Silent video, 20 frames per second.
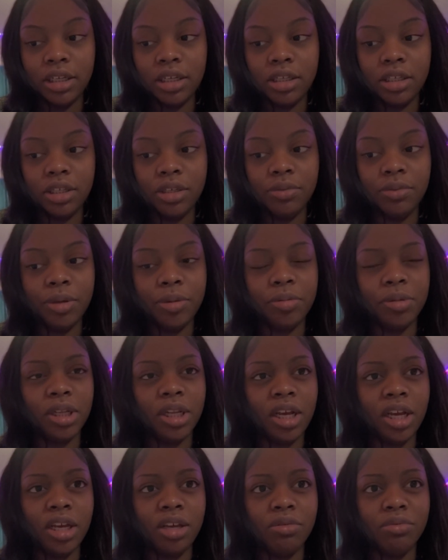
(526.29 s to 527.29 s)
You may be
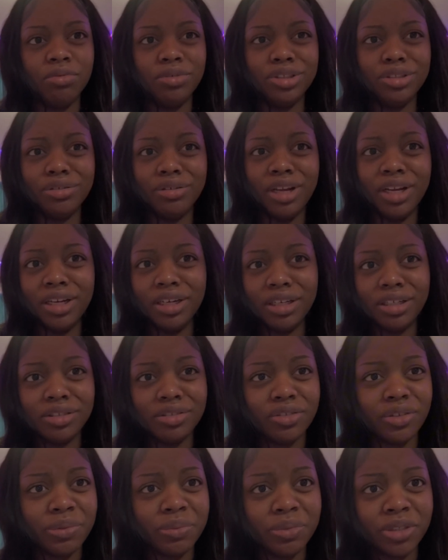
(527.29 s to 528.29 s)
like, what you editing
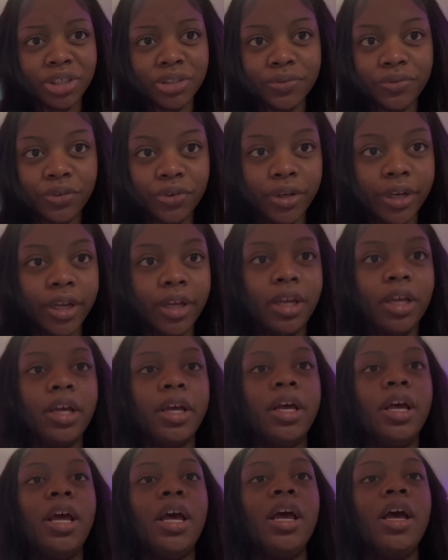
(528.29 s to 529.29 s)
so much for?
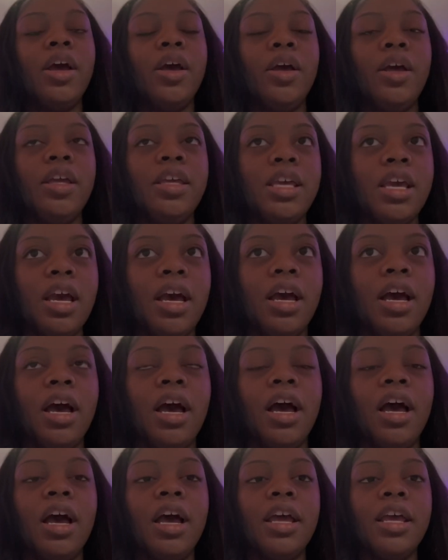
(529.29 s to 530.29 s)
Yeah,
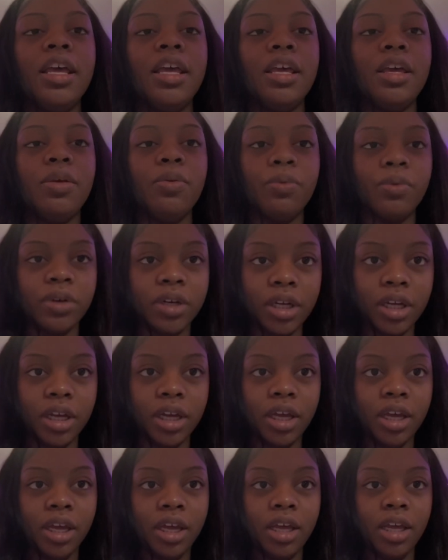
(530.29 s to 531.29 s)
I work
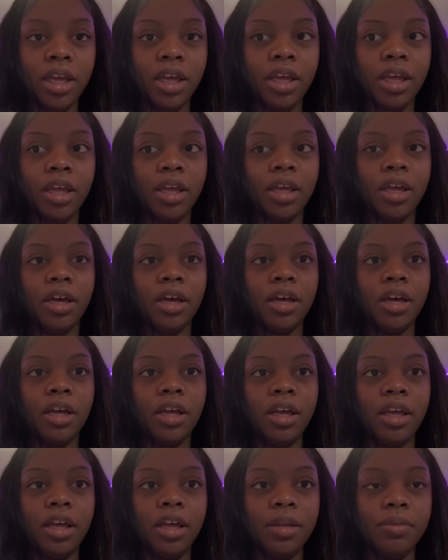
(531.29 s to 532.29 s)

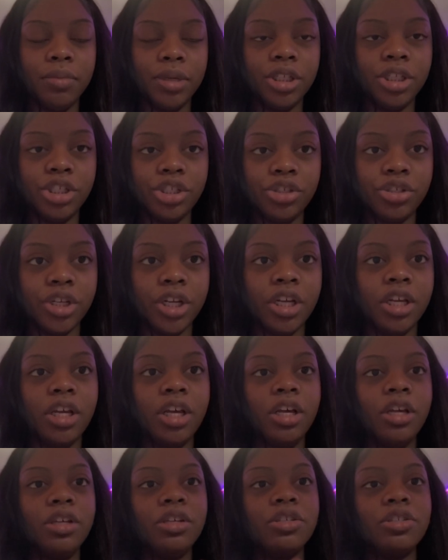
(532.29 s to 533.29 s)
in ministry,
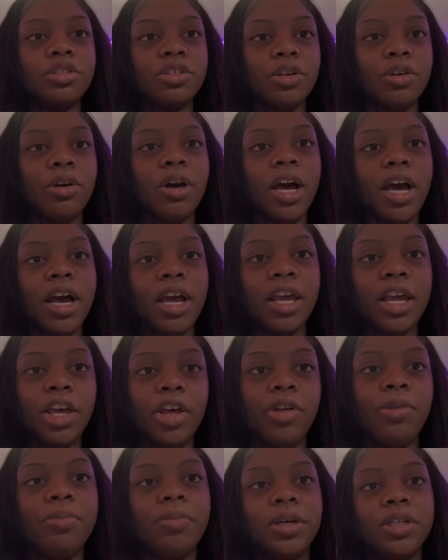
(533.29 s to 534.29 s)
so I
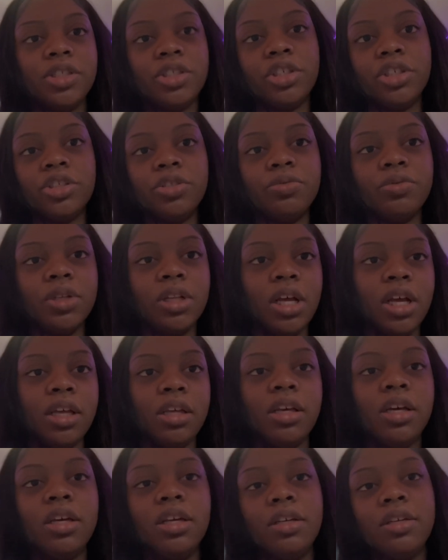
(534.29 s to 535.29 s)
help my church with
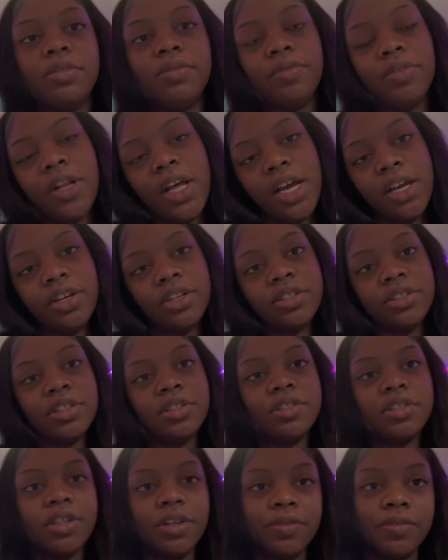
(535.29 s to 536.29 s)
like flyers and
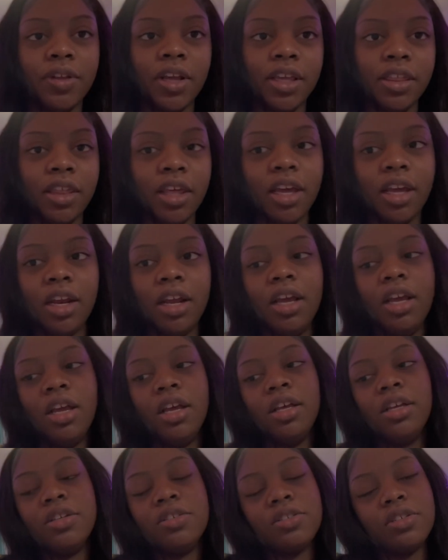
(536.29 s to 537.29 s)
stuff like that.
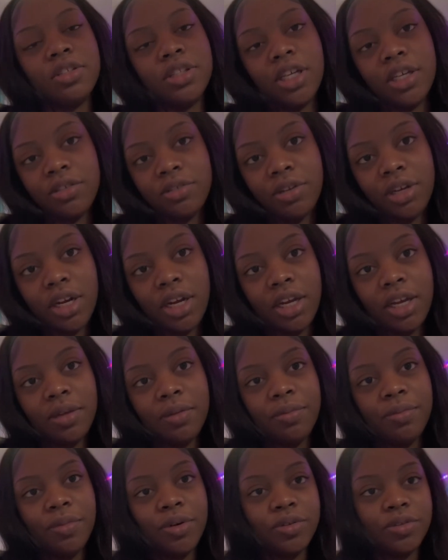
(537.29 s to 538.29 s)
So that's what I
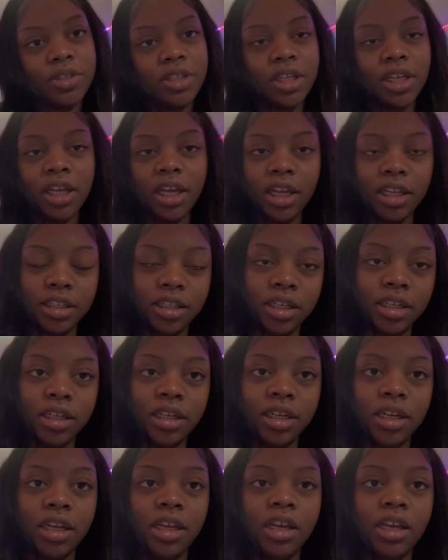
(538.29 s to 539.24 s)
mostly get done.